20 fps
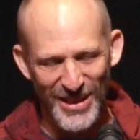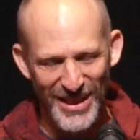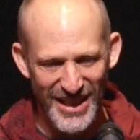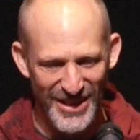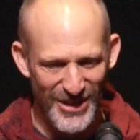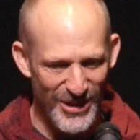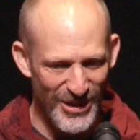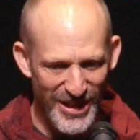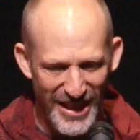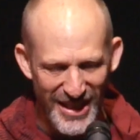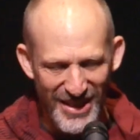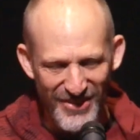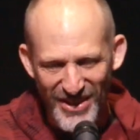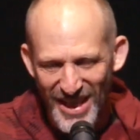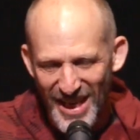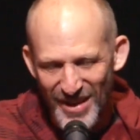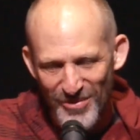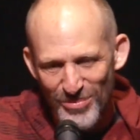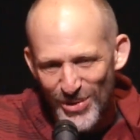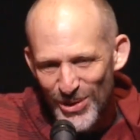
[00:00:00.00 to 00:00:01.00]
I thought they'd even
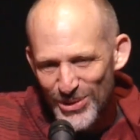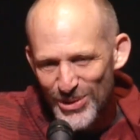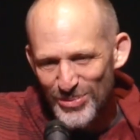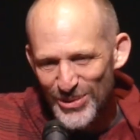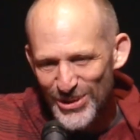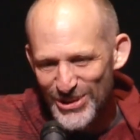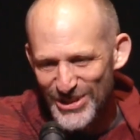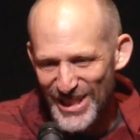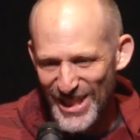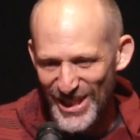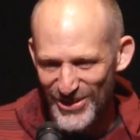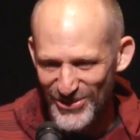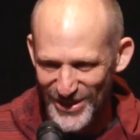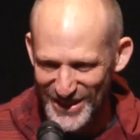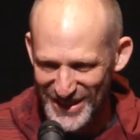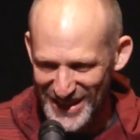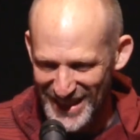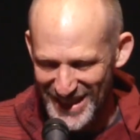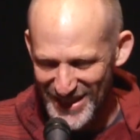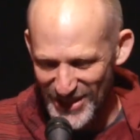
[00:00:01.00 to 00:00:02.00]
have multiple
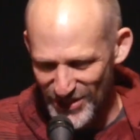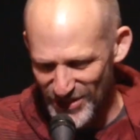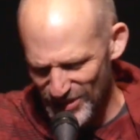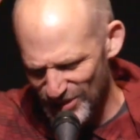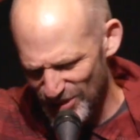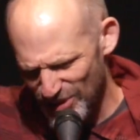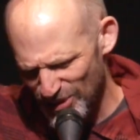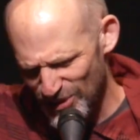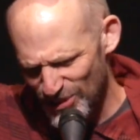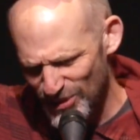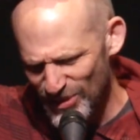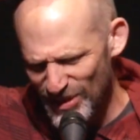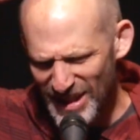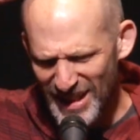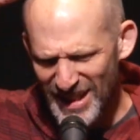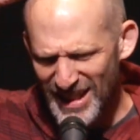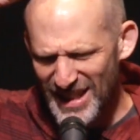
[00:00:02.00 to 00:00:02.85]
genres. You could do.